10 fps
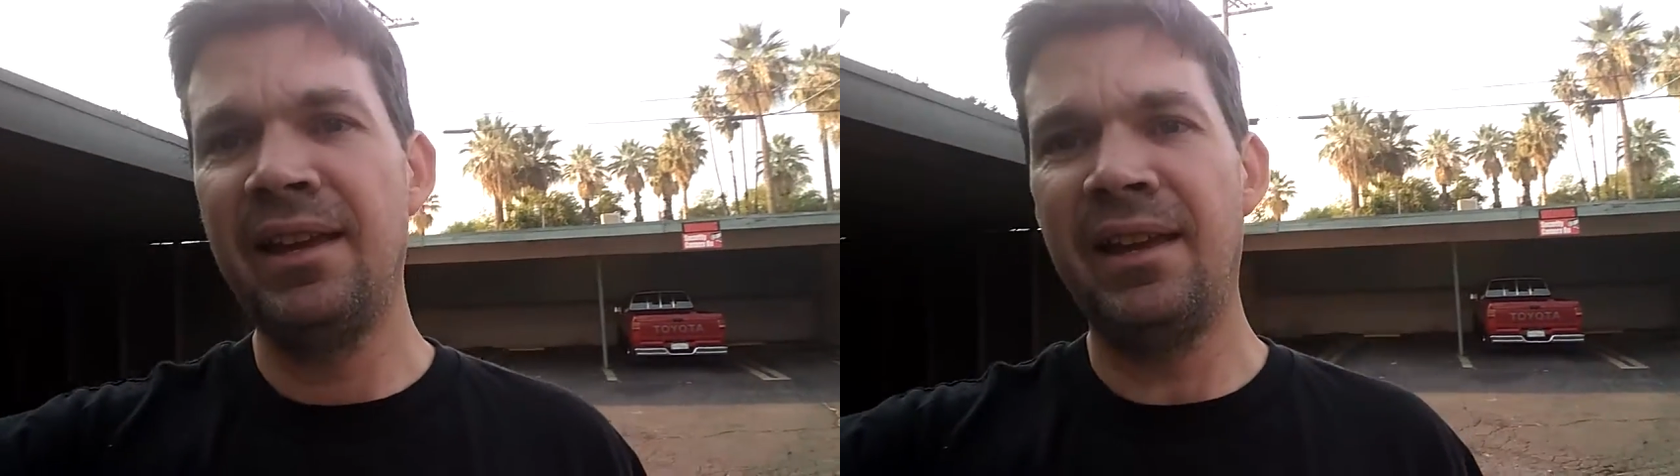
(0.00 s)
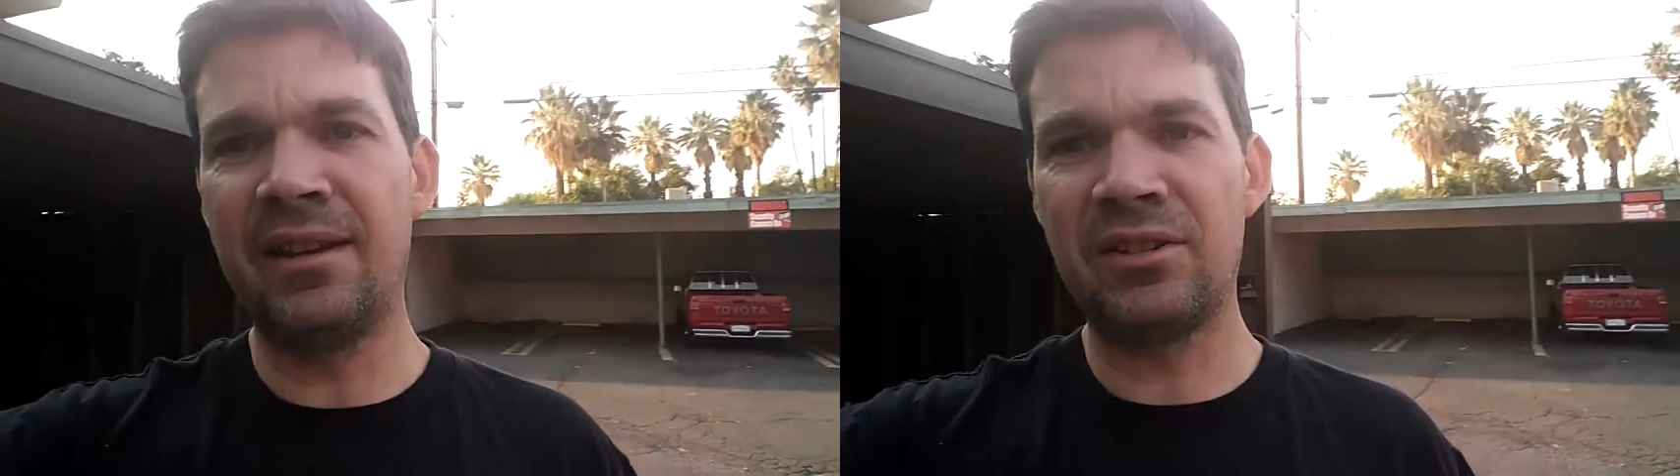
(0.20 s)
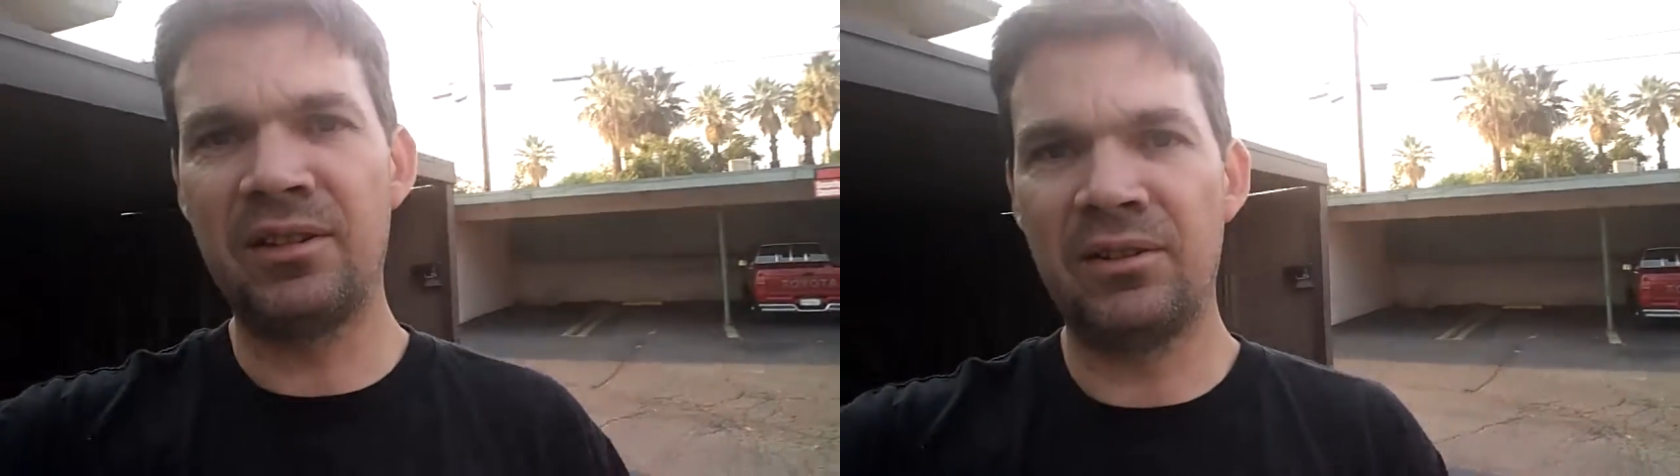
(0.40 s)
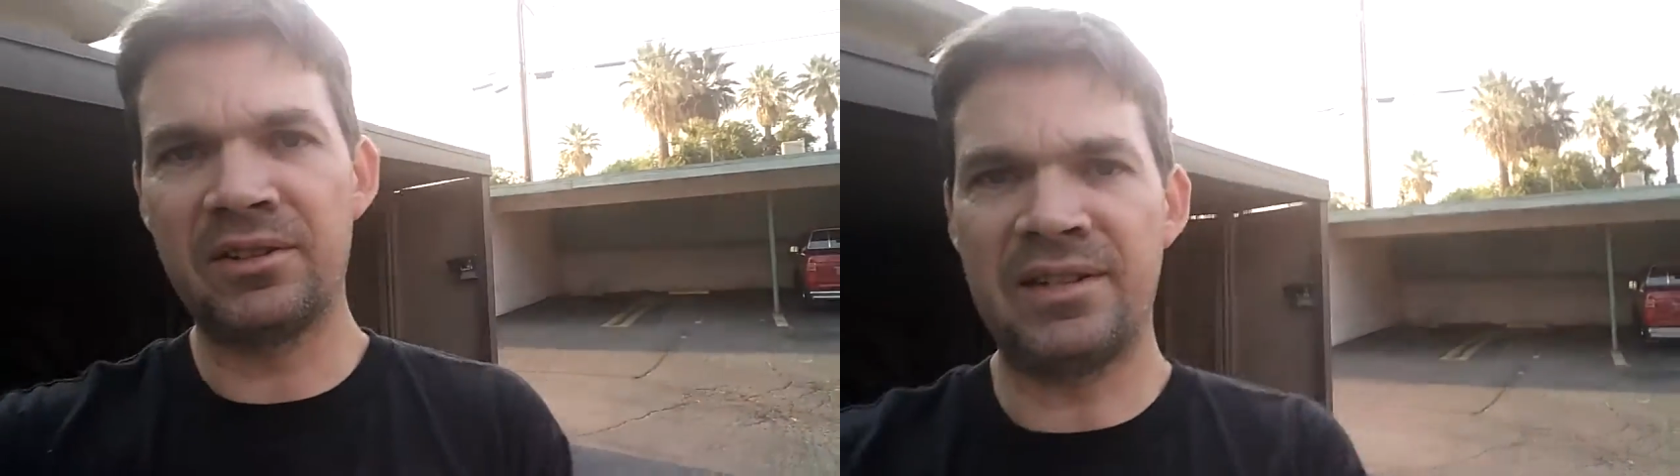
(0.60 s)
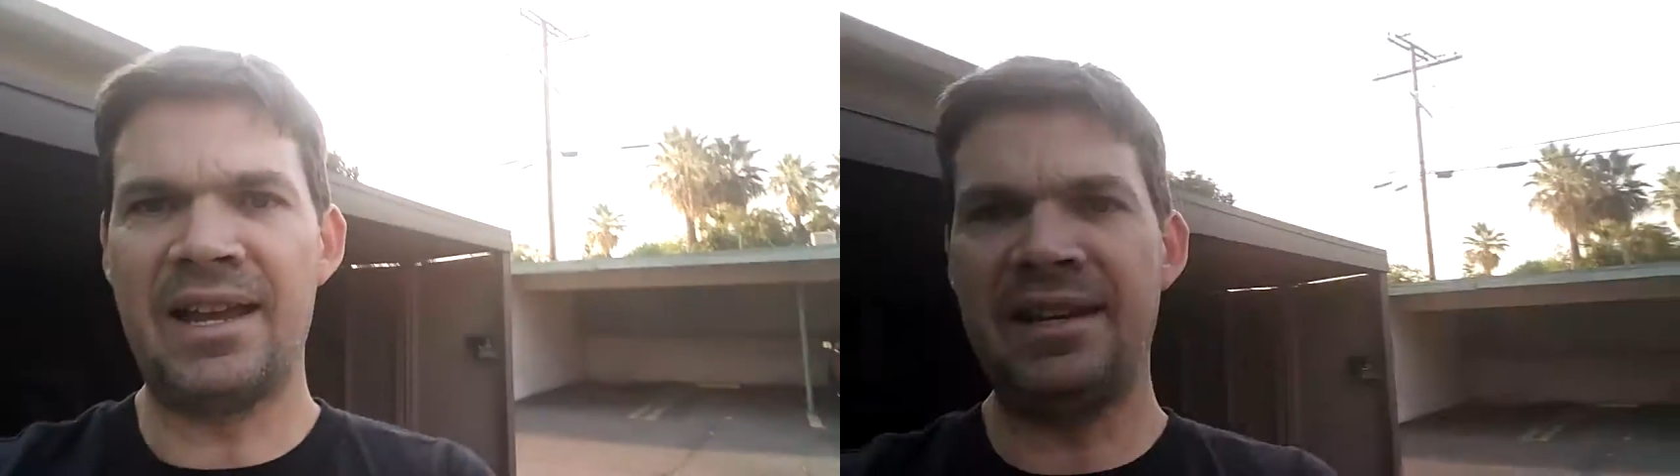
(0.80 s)
in as little
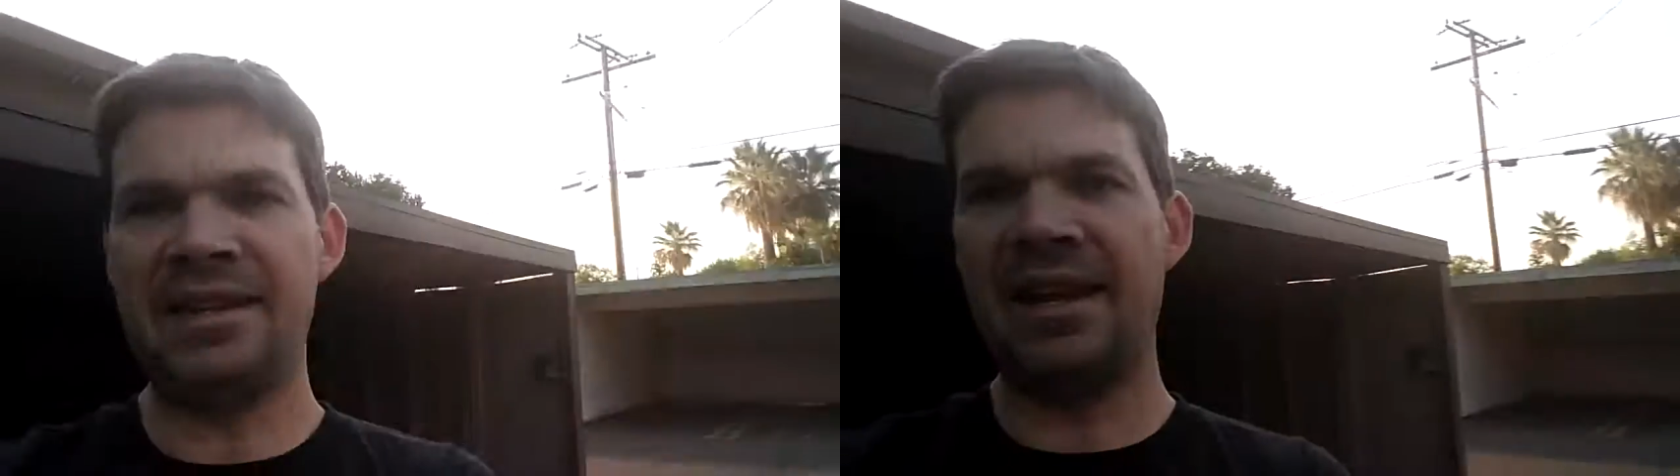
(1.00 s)
as 90